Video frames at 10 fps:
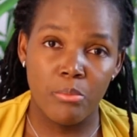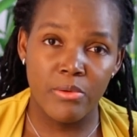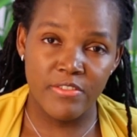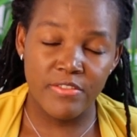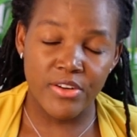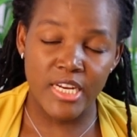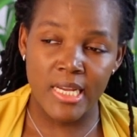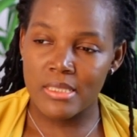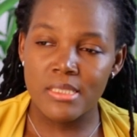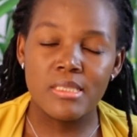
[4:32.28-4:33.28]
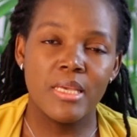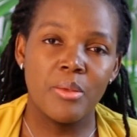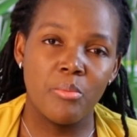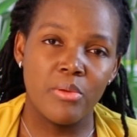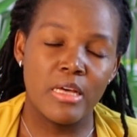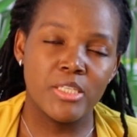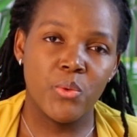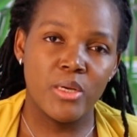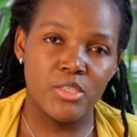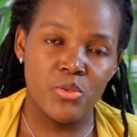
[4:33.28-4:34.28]
bravery, the symbol that
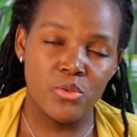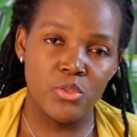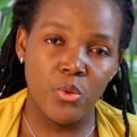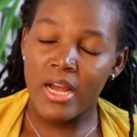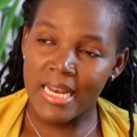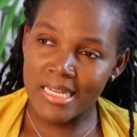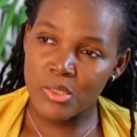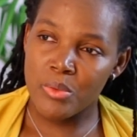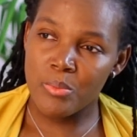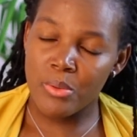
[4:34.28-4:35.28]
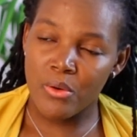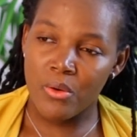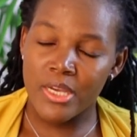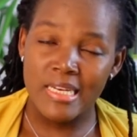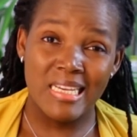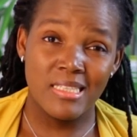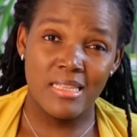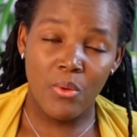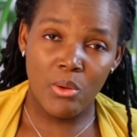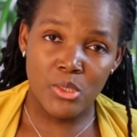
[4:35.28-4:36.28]
was used to alert people in case
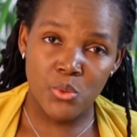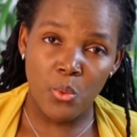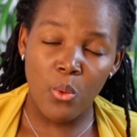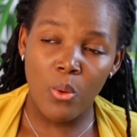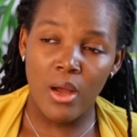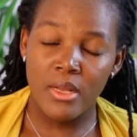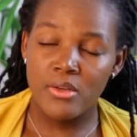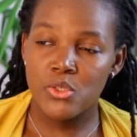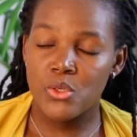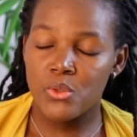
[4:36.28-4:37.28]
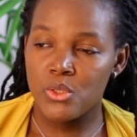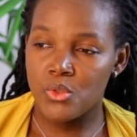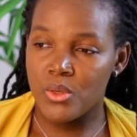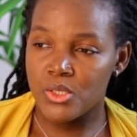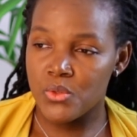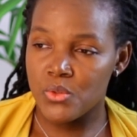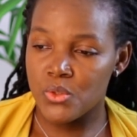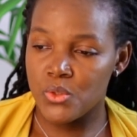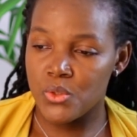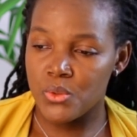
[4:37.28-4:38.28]
there was war, and also it was
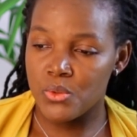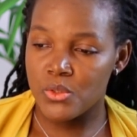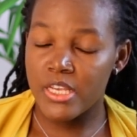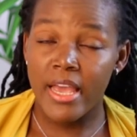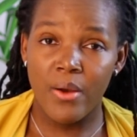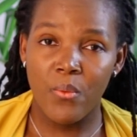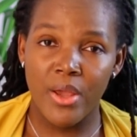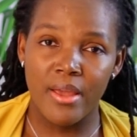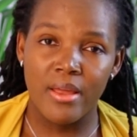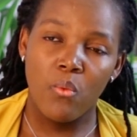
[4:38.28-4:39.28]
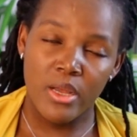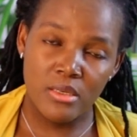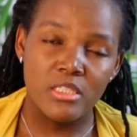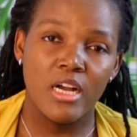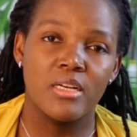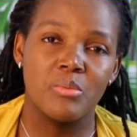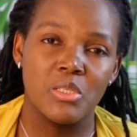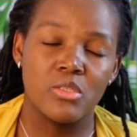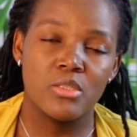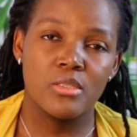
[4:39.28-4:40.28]
used to to scare away wild
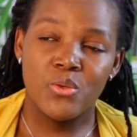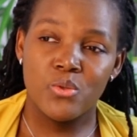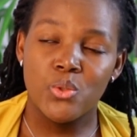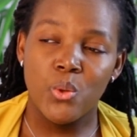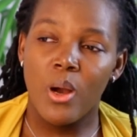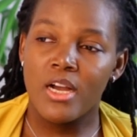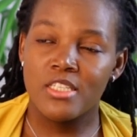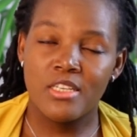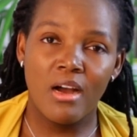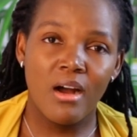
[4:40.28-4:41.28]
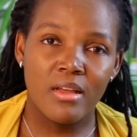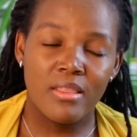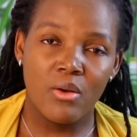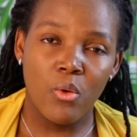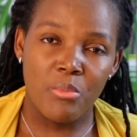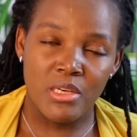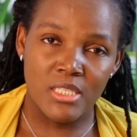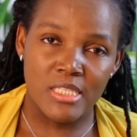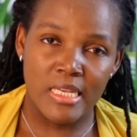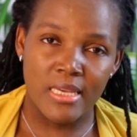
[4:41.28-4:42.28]
animals, you know, to attack the
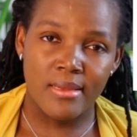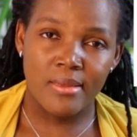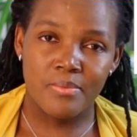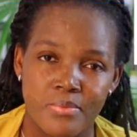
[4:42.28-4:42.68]
community. And then